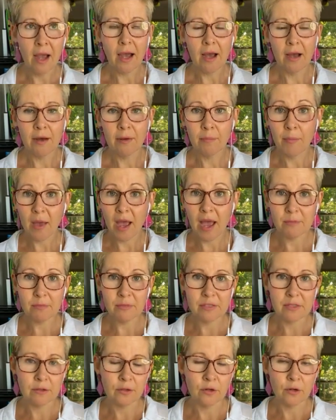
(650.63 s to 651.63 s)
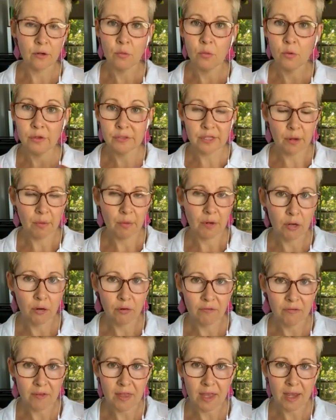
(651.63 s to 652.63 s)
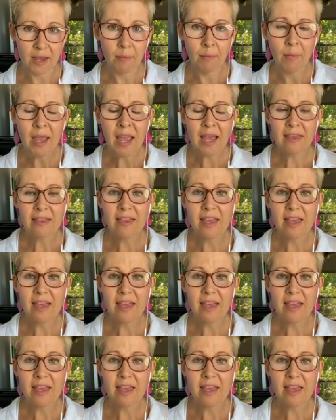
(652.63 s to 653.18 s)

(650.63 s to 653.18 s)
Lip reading: perhaps, you know, what's going on for them,